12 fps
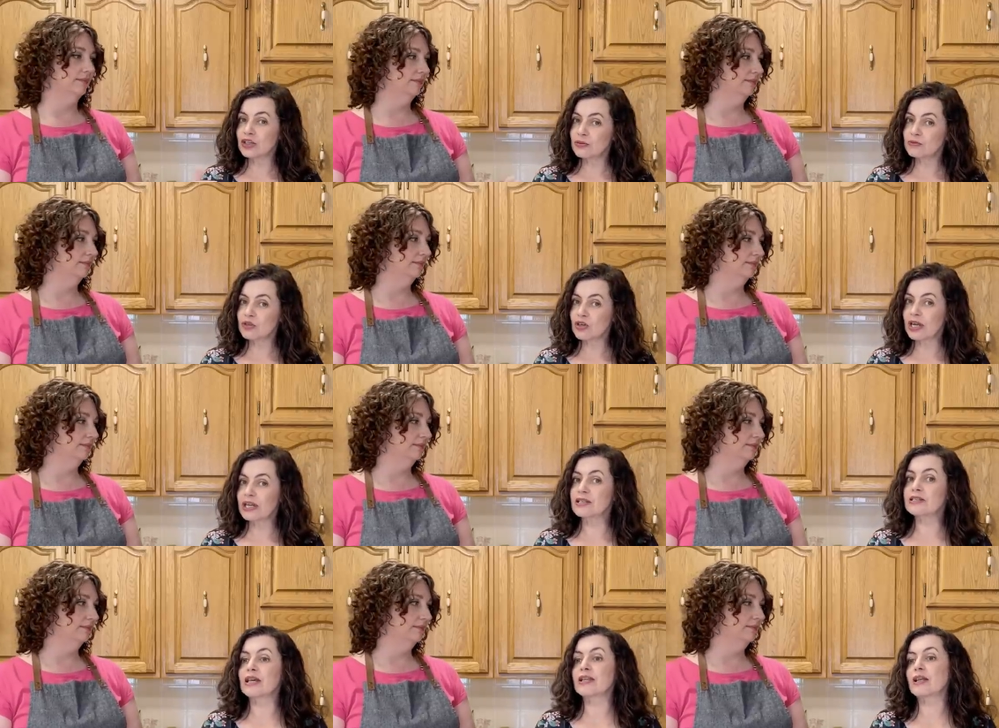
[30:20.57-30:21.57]
Speaker 1: cube
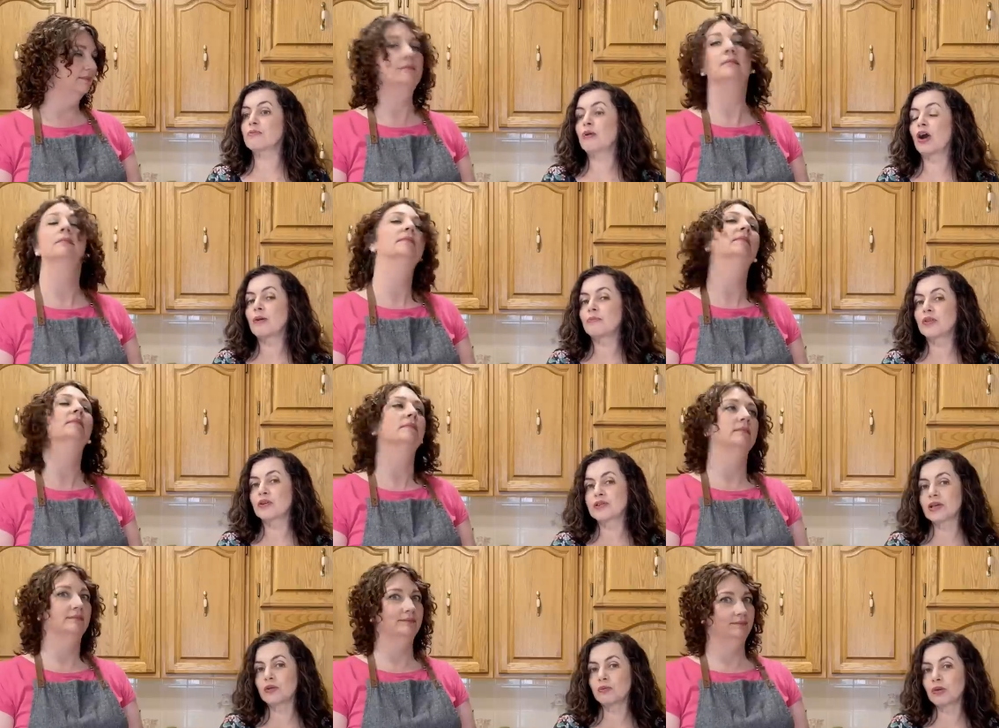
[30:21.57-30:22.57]
trays and then pop
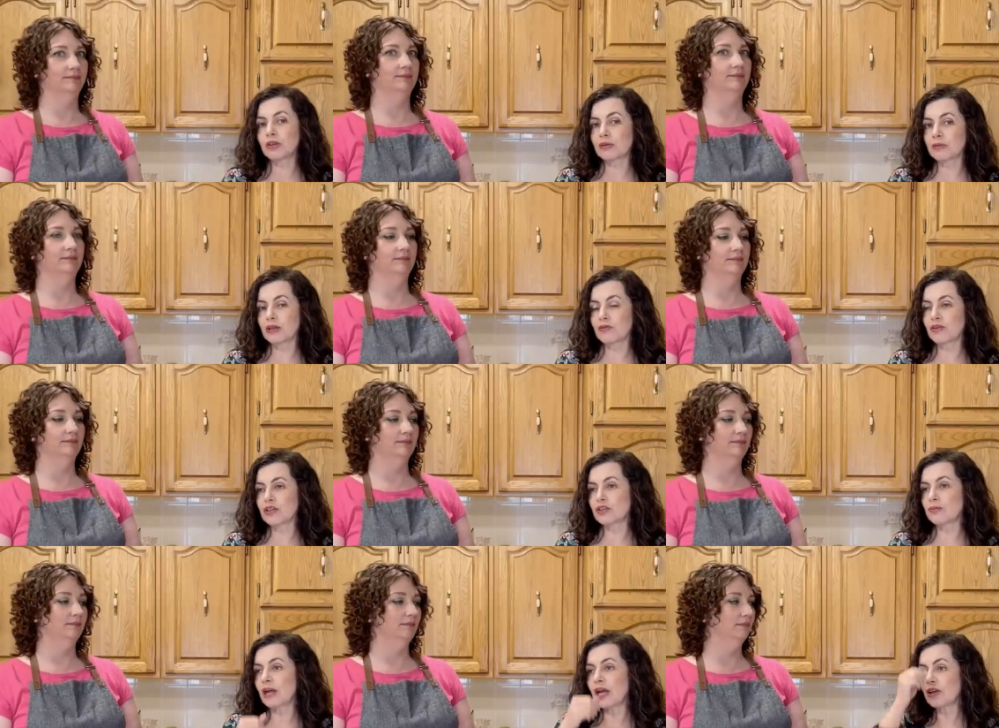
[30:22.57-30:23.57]
those out and put them in a
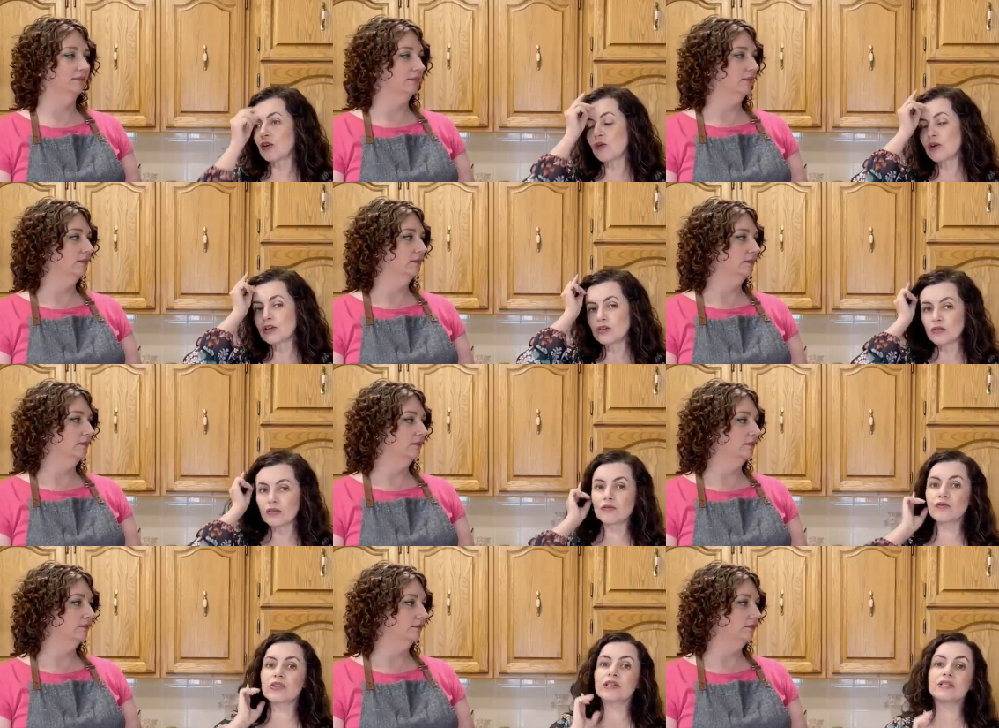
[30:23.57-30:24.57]
freezer bag, or you
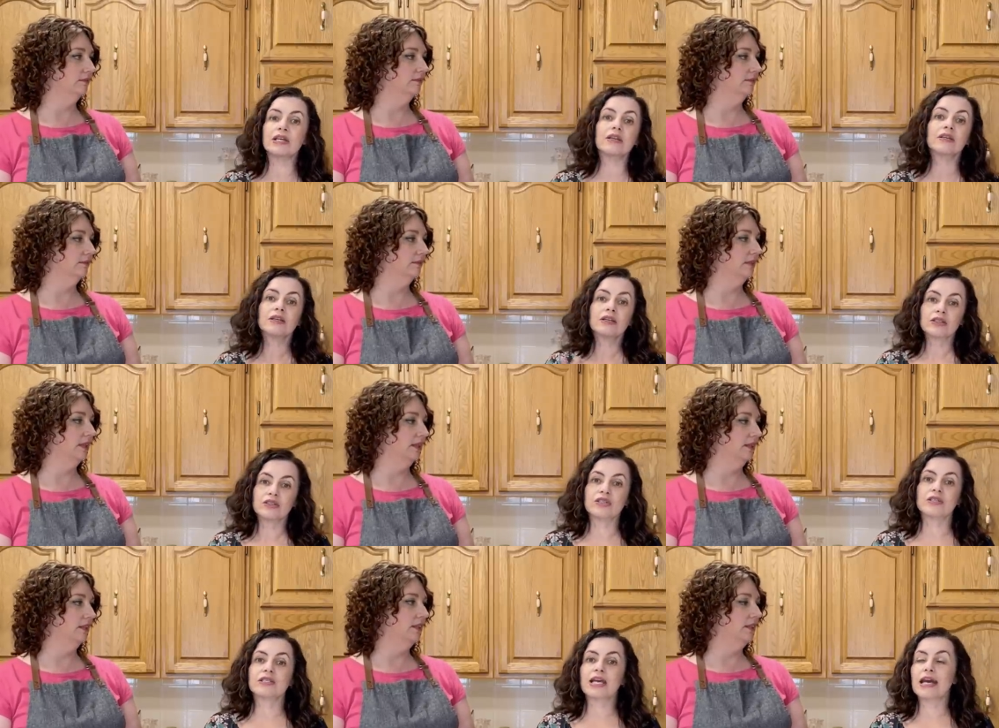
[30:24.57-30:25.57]
can freeze it
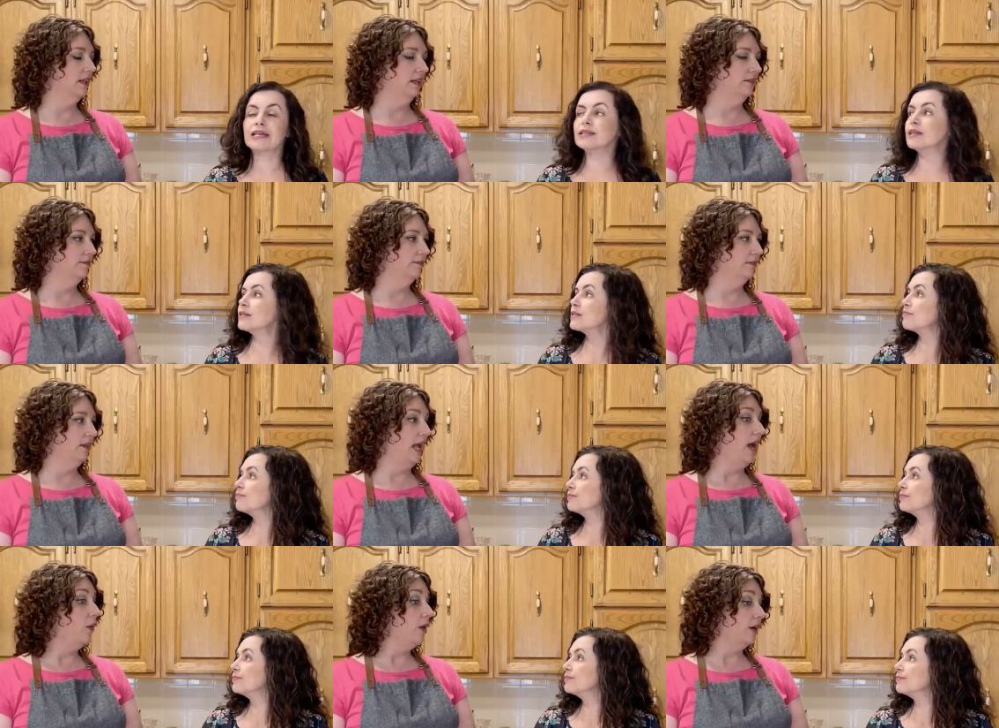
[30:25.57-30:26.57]
just as is.
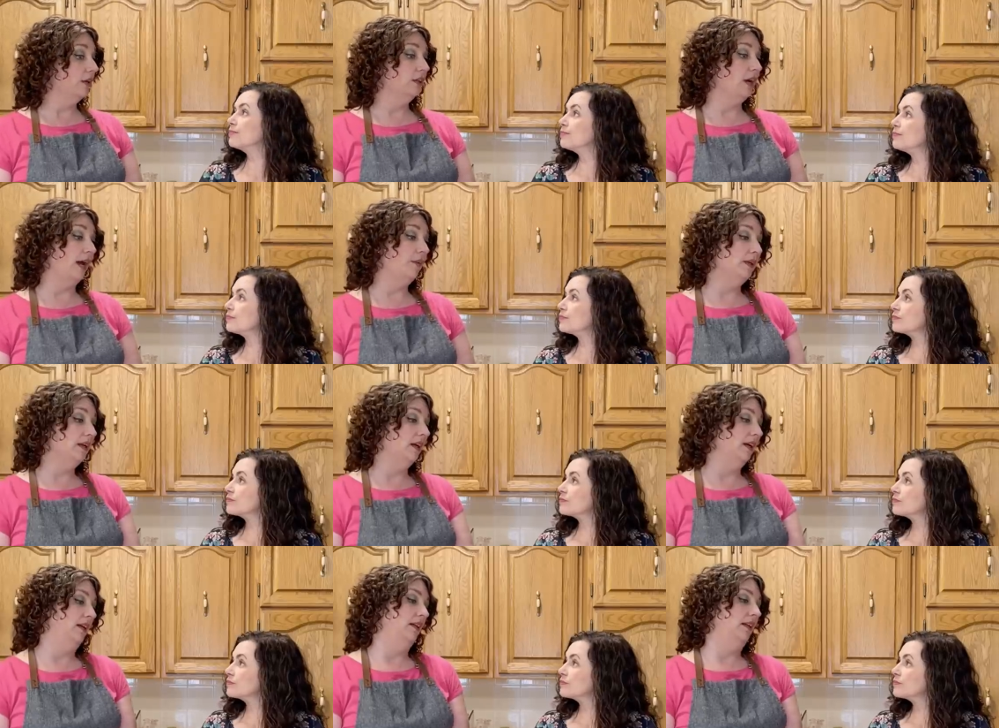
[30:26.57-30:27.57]
Speaker 2: Or I
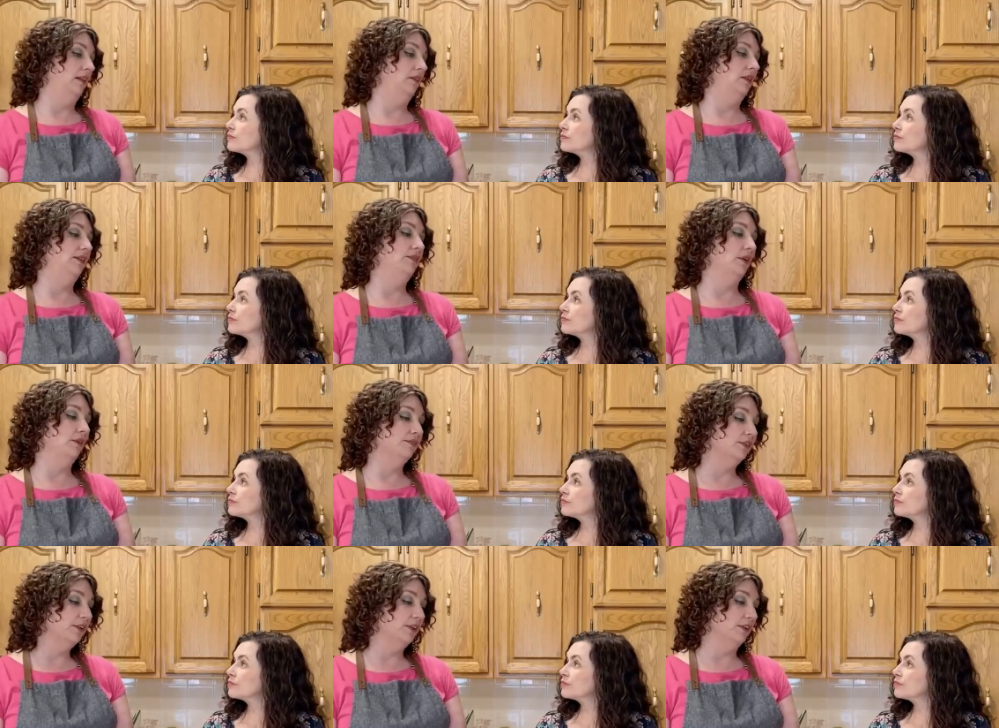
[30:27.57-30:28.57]
would even go
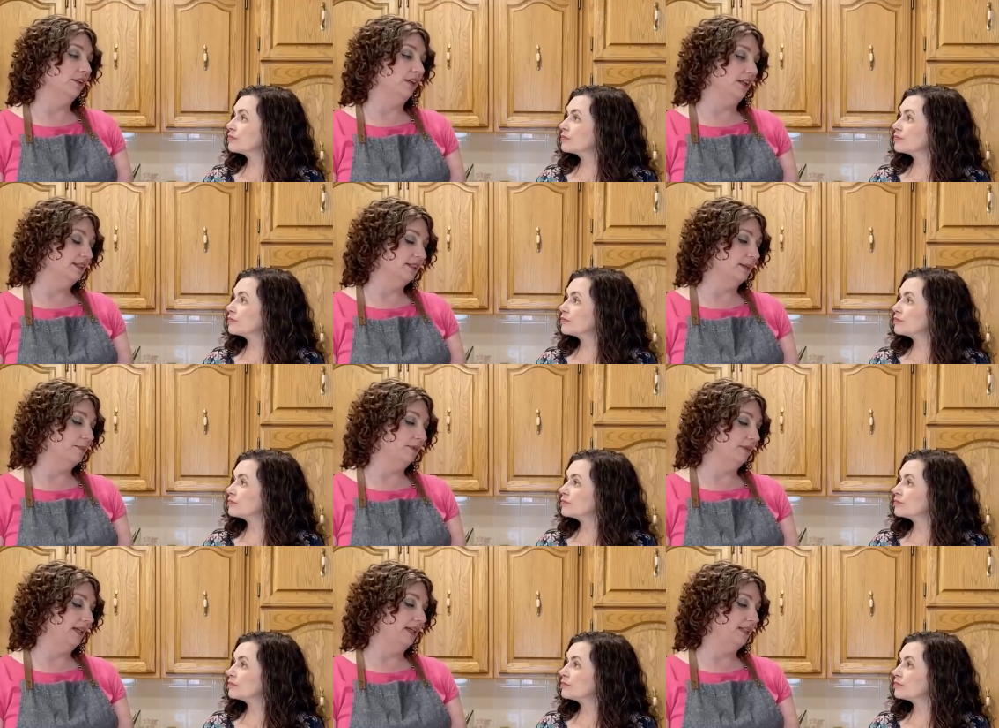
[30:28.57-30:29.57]
further and
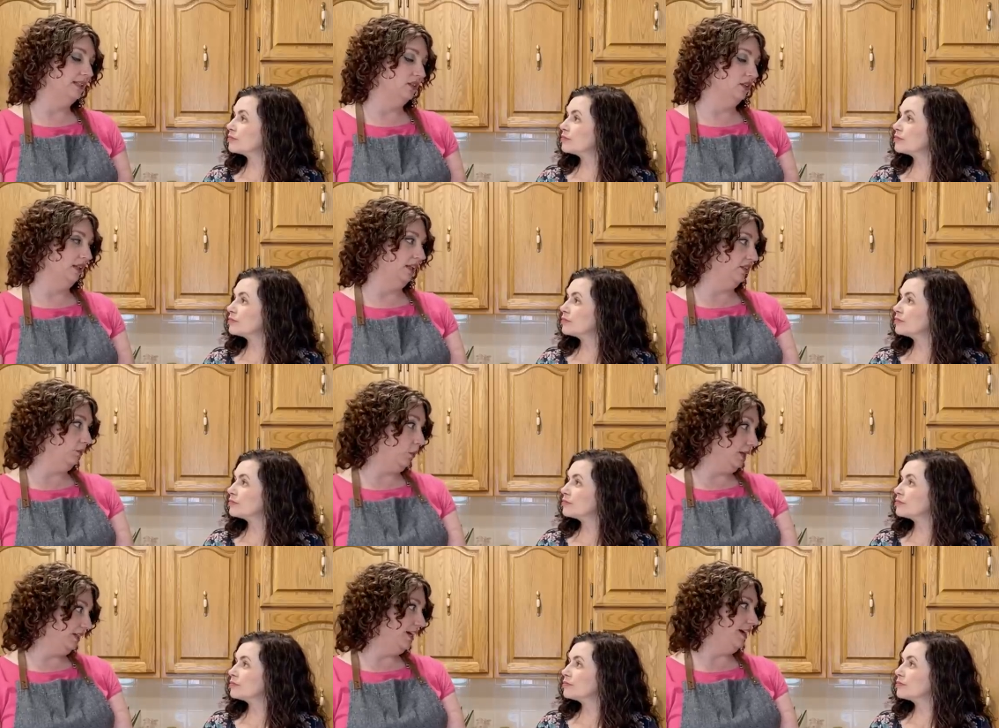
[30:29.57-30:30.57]
separate
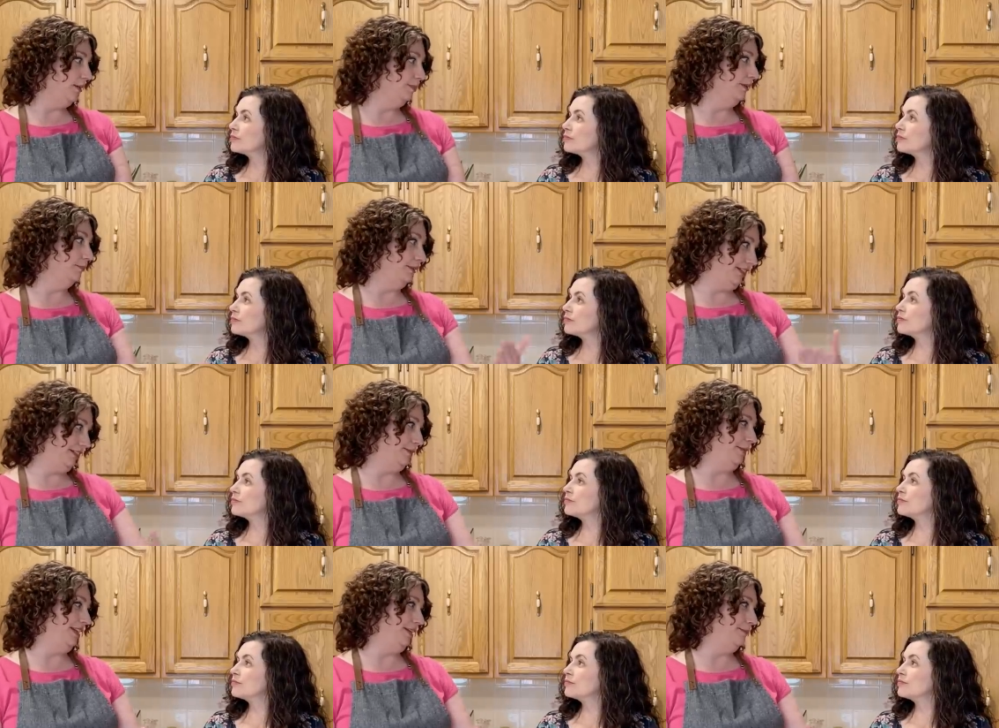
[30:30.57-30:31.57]
in one cup and put it
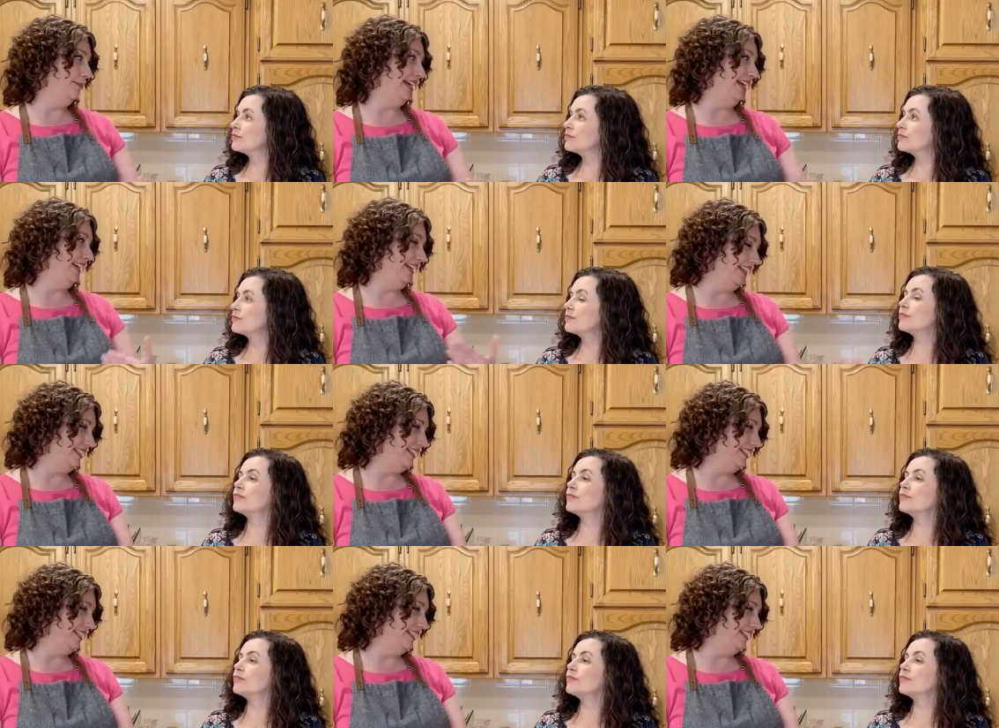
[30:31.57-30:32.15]
in a medium bag and